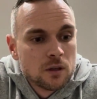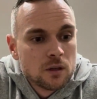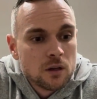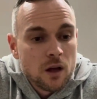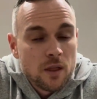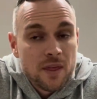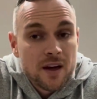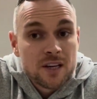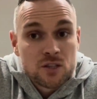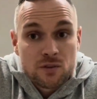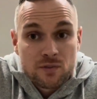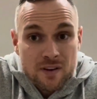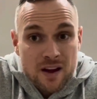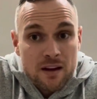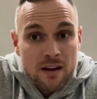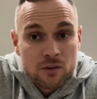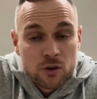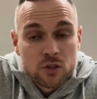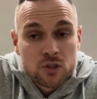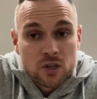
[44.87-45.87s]
And that is a
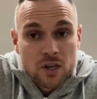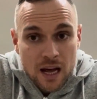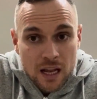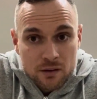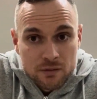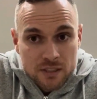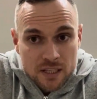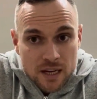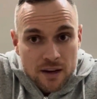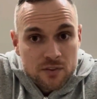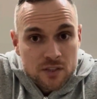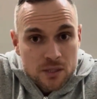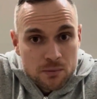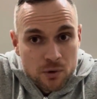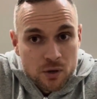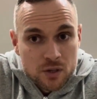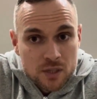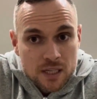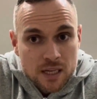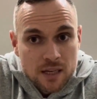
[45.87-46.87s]
500 calorie deficit
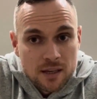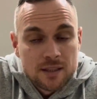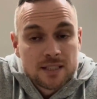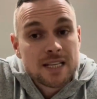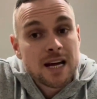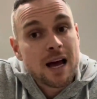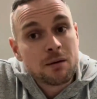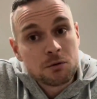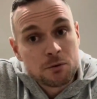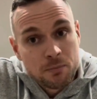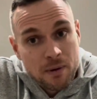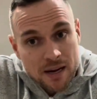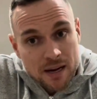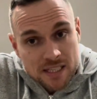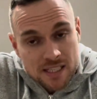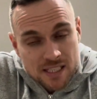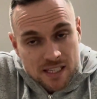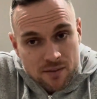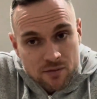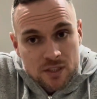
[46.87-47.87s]
per day, times by
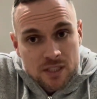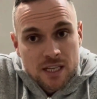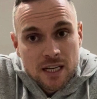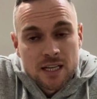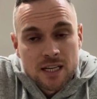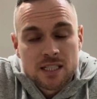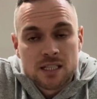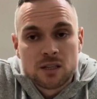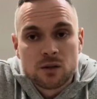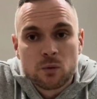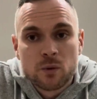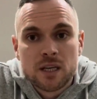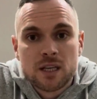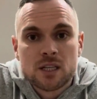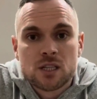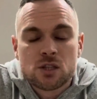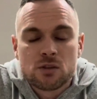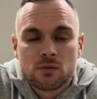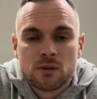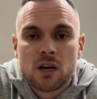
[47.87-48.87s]
7 days in a week
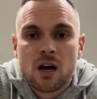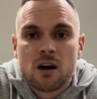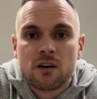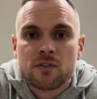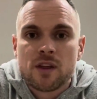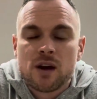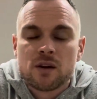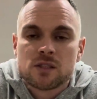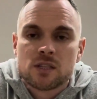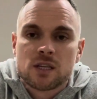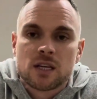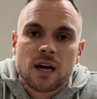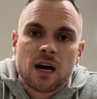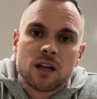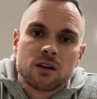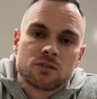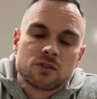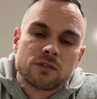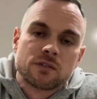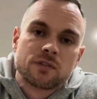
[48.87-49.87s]
is 3,500
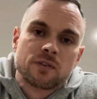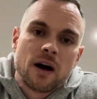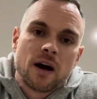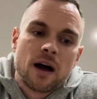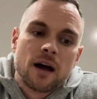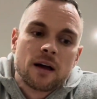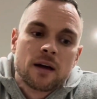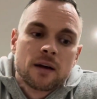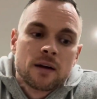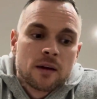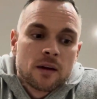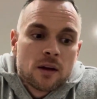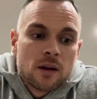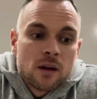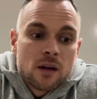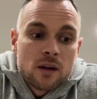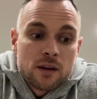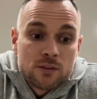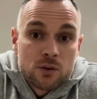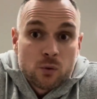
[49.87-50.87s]
calories of fat.
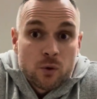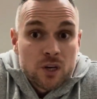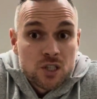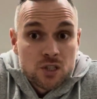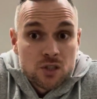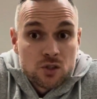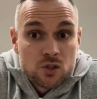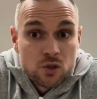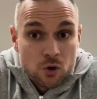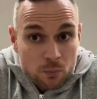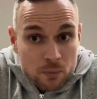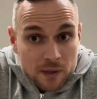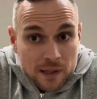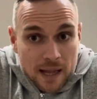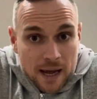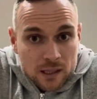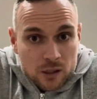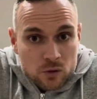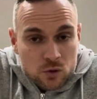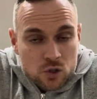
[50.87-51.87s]
If you wanted to double
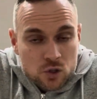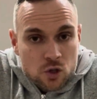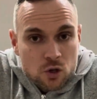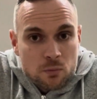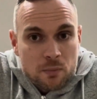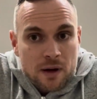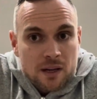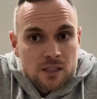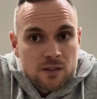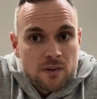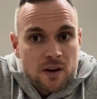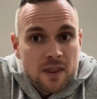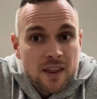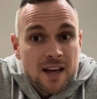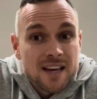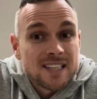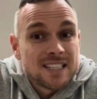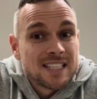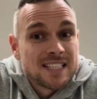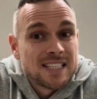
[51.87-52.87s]
that and lose 2 pounds of fat,
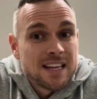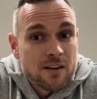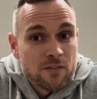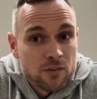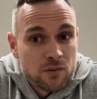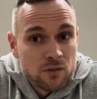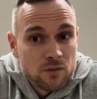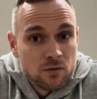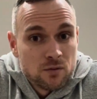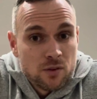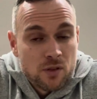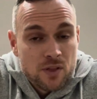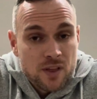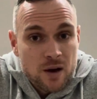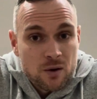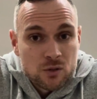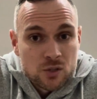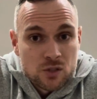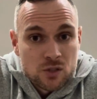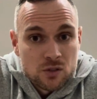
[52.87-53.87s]
that's
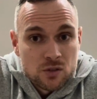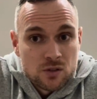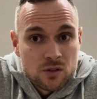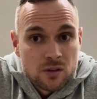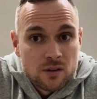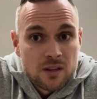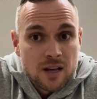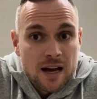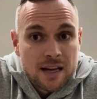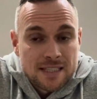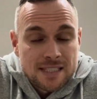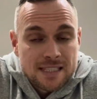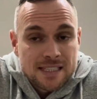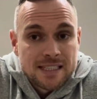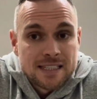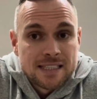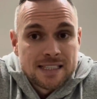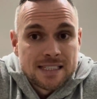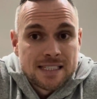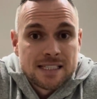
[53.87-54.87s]
7,000. That
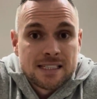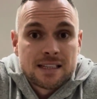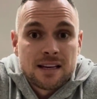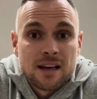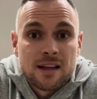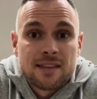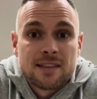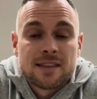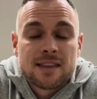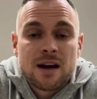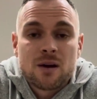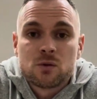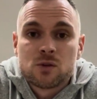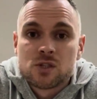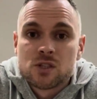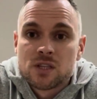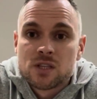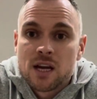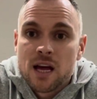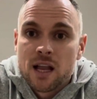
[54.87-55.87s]
is
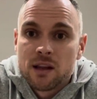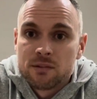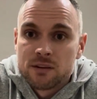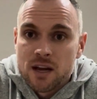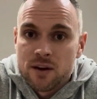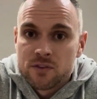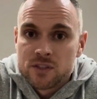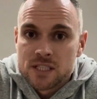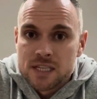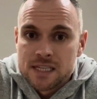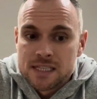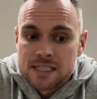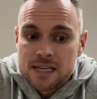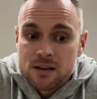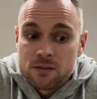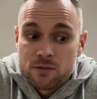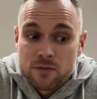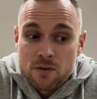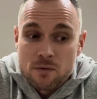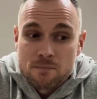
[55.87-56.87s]
1,000 calorie deficit a day.
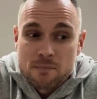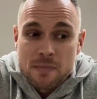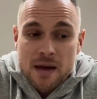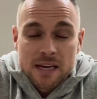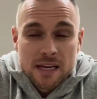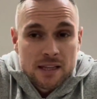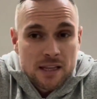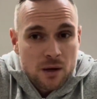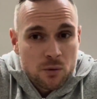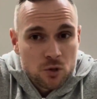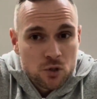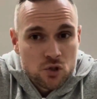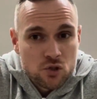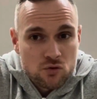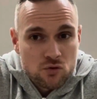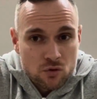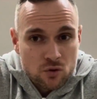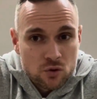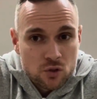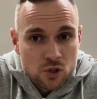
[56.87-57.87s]
And for many, they will
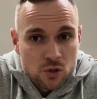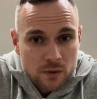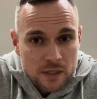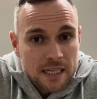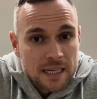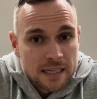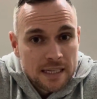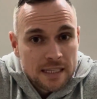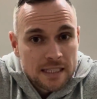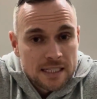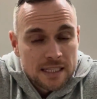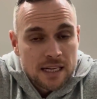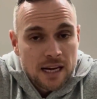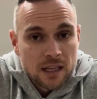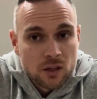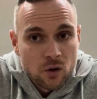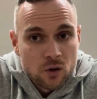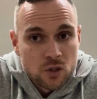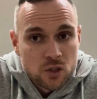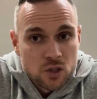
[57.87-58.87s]
struggle to adhere to
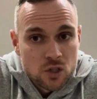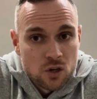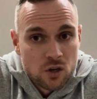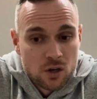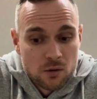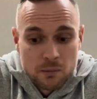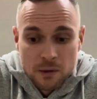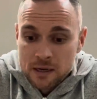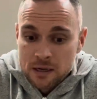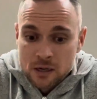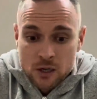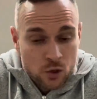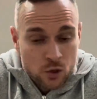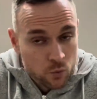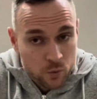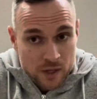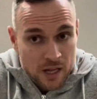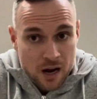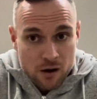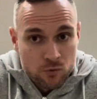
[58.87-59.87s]
that long term
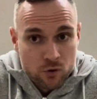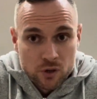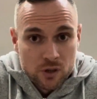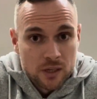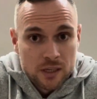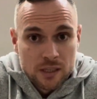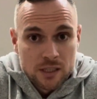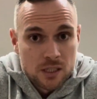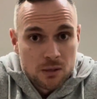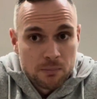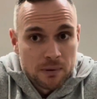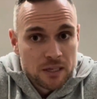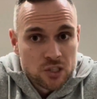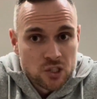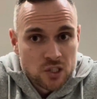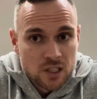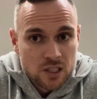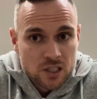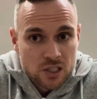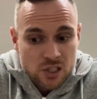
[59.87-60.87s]
without running into
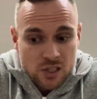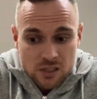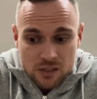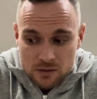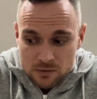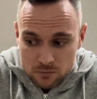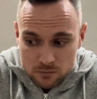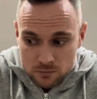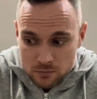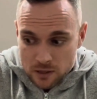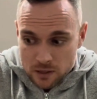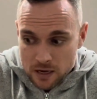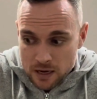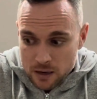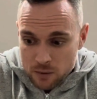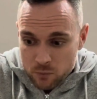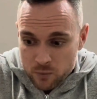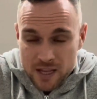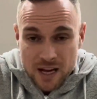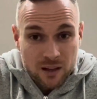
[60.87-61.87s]
binges,
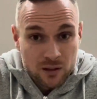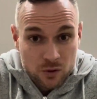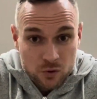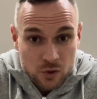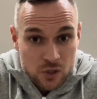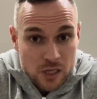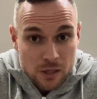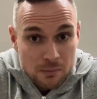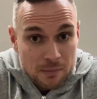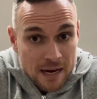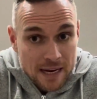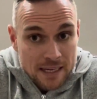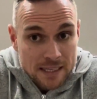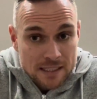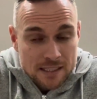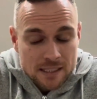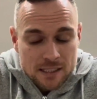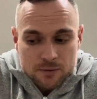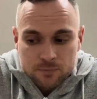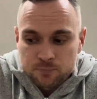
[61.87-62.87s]
without losing the
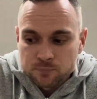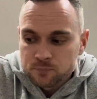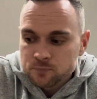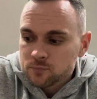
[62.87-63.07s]
mind,